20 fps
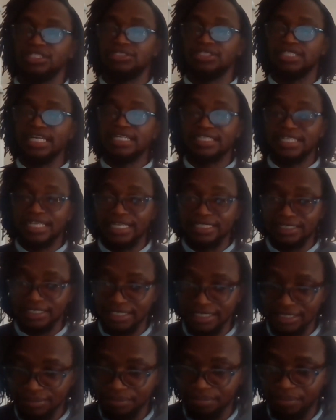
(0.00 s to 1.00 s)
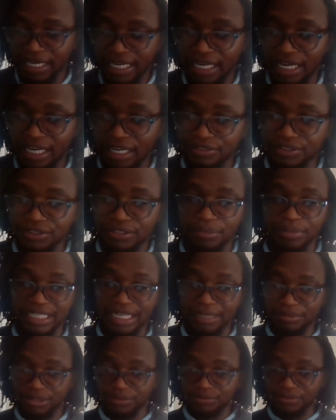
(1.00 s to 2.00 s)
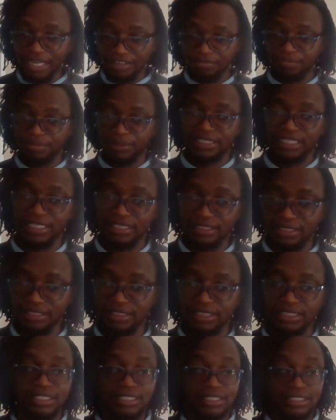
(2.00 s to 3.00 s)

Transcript: So that cuts it by half, so it becomes 5%.